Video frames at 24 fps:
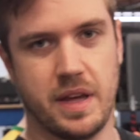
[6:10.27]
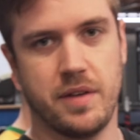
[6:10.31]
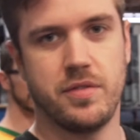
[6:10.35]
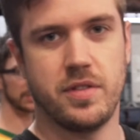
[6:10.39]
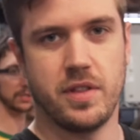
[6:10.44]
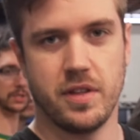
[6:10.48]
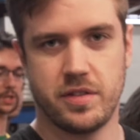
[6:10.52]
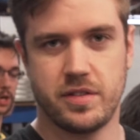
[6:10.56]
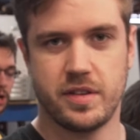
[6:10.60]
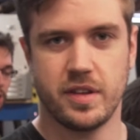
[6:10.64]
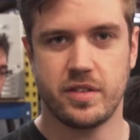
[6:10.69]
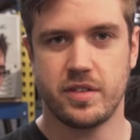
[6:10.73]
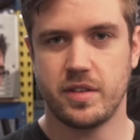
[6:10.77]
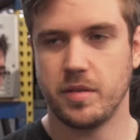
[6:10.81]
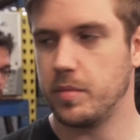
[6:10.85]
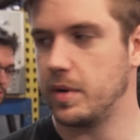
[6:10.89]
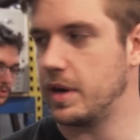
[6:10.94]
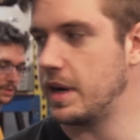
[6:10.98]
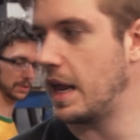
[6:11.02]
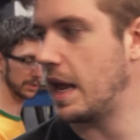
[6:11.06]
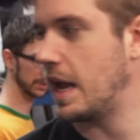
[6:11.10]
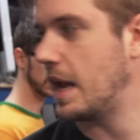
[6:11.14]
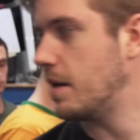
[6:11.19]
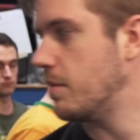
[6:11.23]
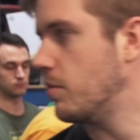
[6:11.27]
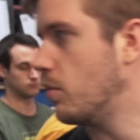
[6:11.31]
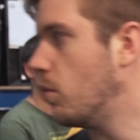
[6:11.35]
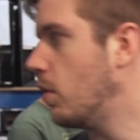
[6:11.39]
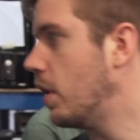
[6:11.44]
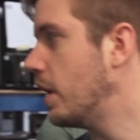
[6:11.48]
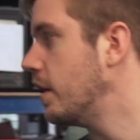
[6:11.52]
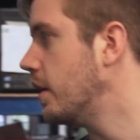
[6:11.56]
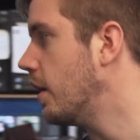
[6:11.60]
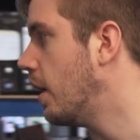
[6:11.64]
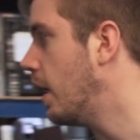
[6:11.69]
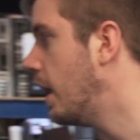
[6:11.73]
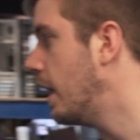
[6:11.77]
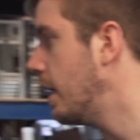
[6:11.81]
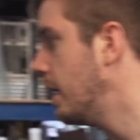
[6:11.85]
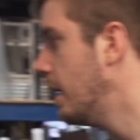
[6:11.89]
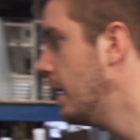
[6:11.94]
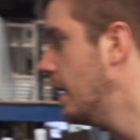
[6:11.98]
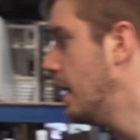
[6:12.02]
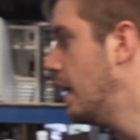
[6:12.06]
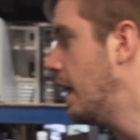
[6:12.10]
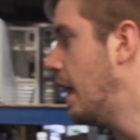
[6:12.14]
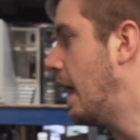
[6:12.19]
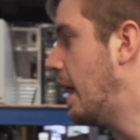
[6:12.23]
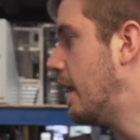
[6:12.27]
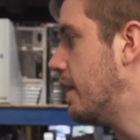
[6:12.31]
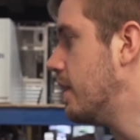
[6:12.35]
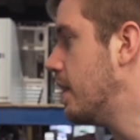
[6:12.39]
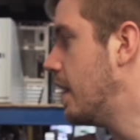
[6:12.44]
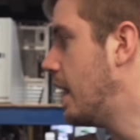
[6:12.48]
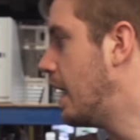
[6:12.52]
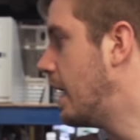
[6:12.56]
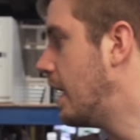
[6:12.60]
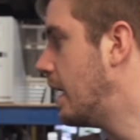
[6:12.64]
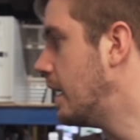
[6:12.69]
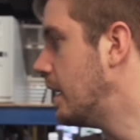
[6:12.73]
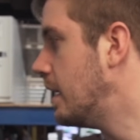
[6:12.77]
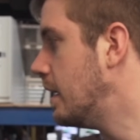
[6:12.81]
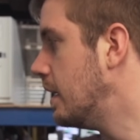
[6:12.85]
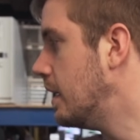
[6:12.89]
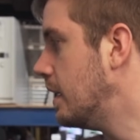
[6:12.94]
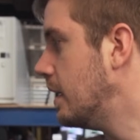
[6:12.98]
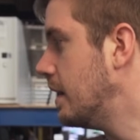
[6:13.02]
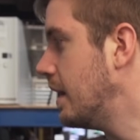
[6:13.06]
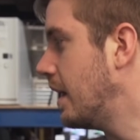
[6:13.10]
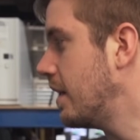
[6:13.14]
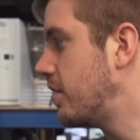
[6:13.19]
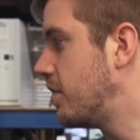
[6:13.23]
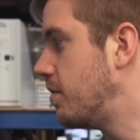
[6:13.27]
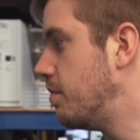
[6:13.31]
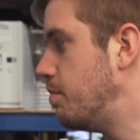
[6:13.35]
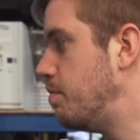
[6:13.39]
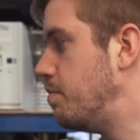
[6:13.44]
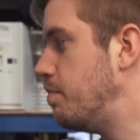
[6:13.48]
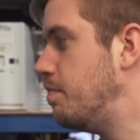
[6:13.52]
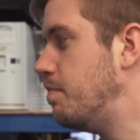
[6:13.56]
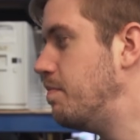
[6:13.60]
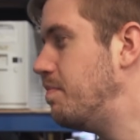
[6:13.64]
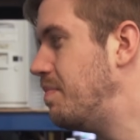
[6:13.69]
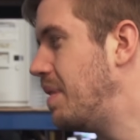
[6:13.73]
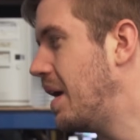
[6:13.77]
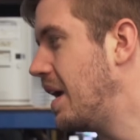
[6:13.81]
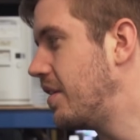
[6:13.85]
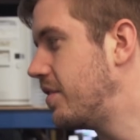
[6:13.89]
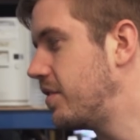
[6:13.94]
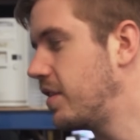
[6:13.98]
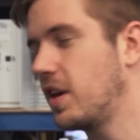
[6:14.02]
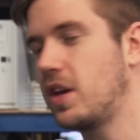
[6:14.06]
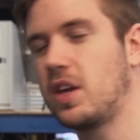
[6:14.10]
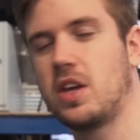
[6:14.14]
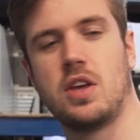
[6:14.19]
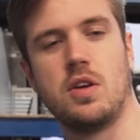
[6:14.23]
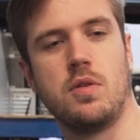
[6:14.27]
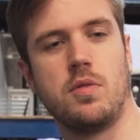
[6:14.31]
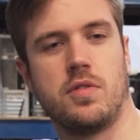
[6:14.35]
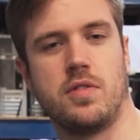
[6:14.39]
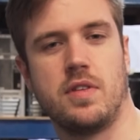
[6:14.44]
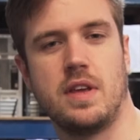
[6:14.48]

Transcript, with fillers: give the system a name, whatnot, and then that's basic Q